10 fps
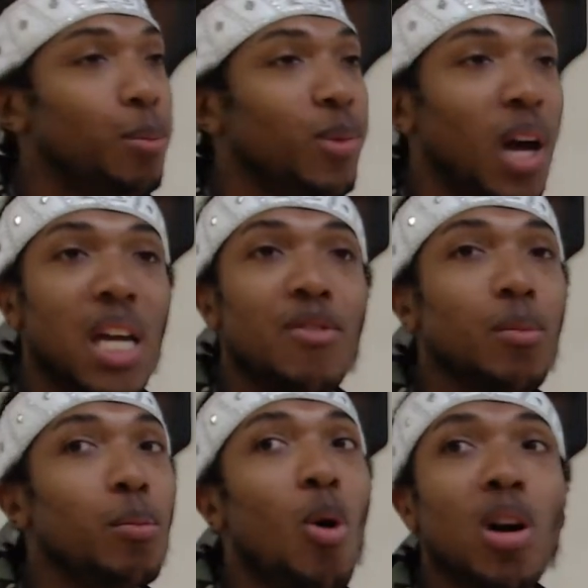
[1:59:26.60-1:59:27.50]
not
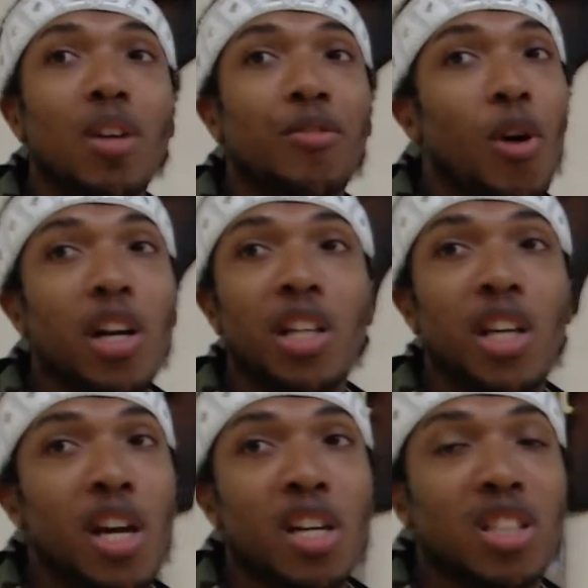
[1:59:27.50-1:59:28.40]
even more than 400
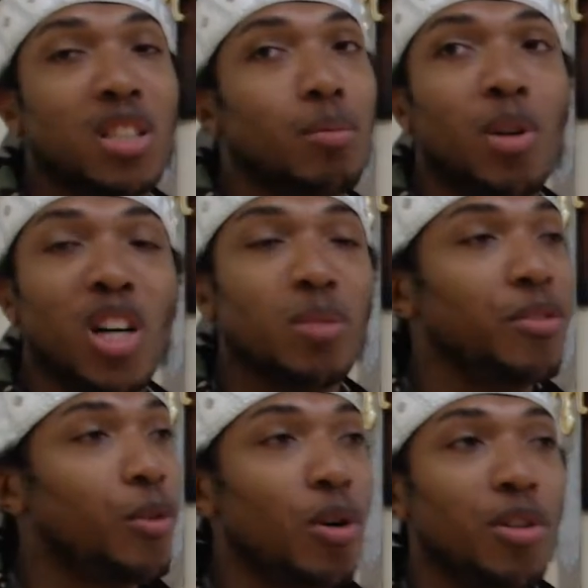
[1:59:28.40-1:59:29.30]
years. Because
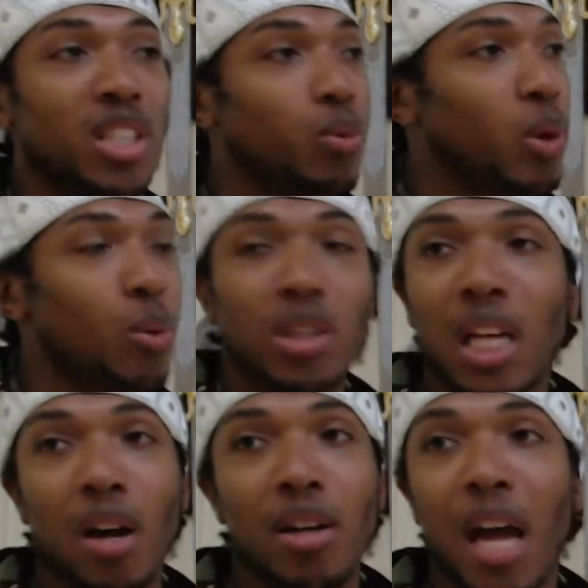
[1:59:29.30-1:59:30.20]
before this, we was
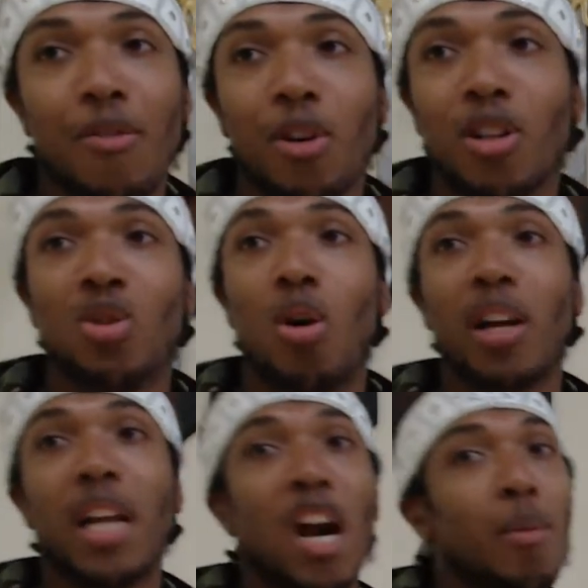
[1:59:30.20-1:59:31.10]
out in Africa
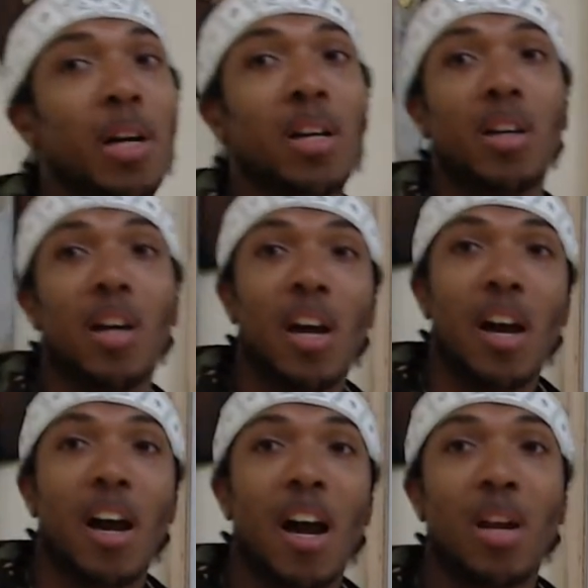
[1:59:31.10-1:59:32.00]
talking Arabic
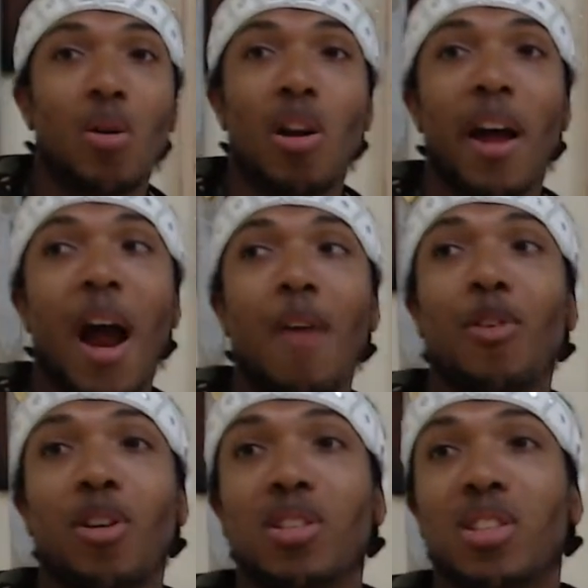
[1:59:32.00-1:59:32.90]
and all the
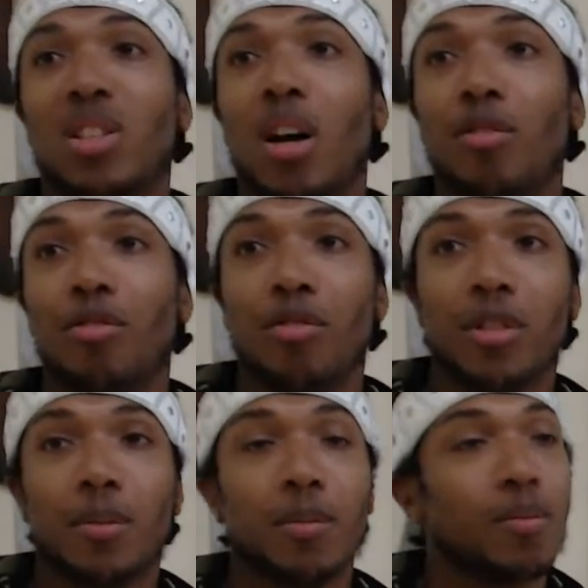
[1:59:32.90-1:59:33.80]
African stuff.
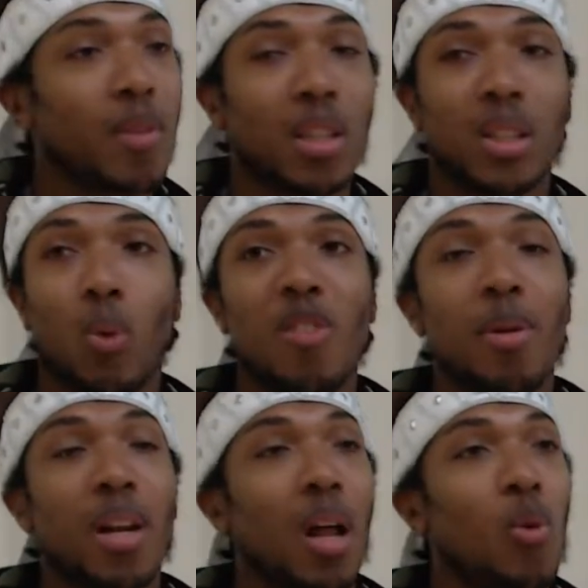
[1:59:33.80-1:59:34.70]
So we've
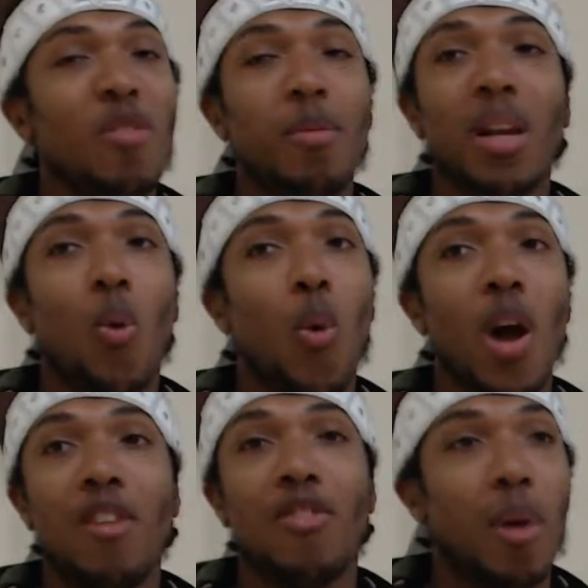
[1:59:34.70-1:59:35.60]
been
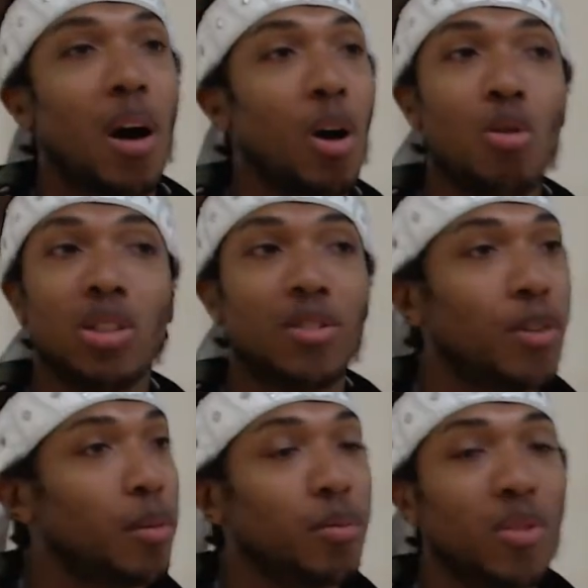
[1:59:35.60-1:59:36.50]
away from our culture
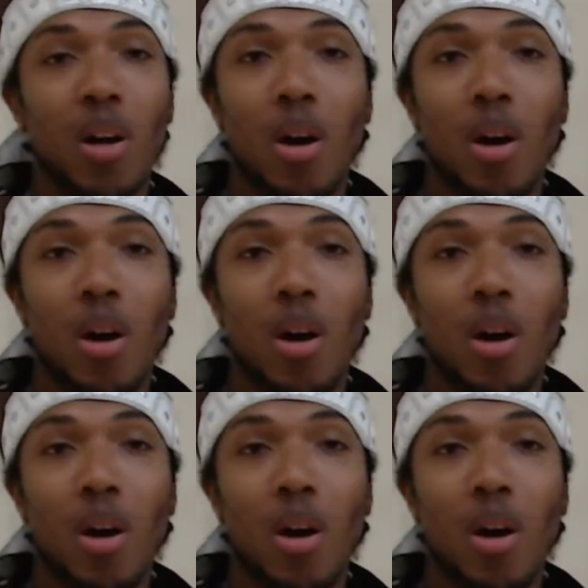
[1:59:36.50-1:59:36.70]
from